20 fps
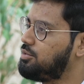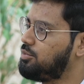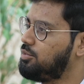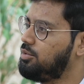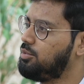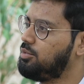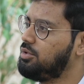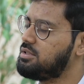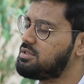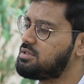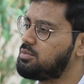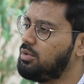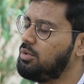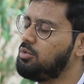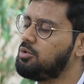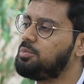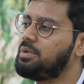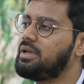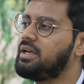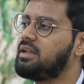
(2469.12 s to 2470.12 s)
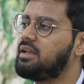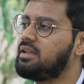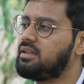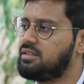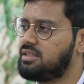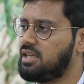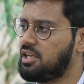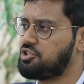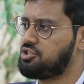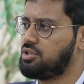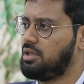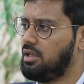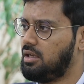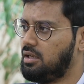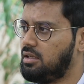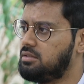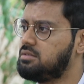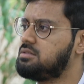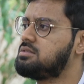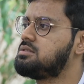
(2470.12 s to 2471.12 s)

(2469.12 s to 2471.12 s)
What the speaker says: What would be an intellectualized?